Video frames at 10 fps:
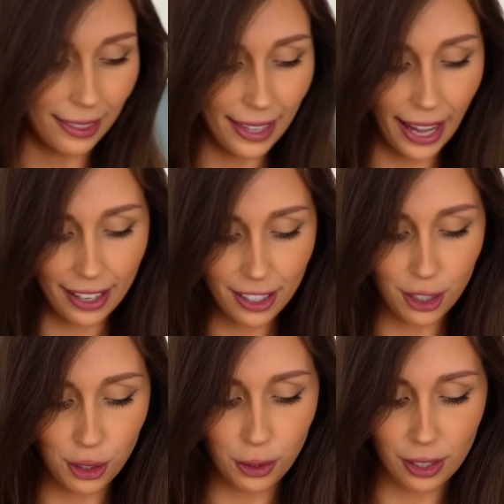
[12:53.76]

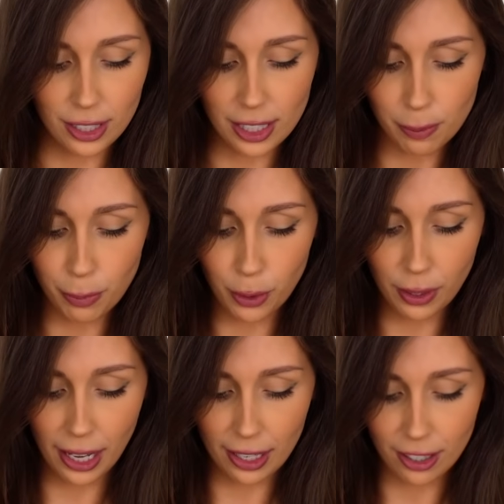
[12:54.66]
Then you're going to spoon
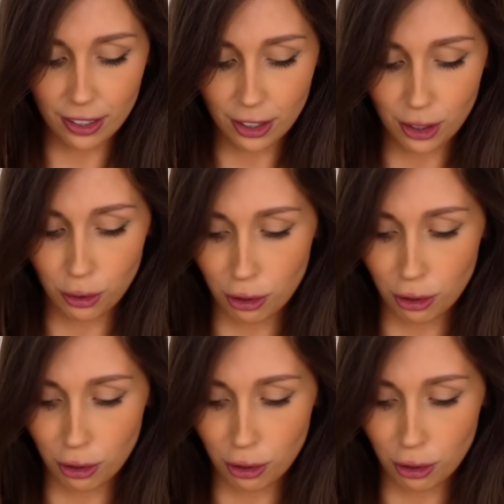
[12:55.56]
in your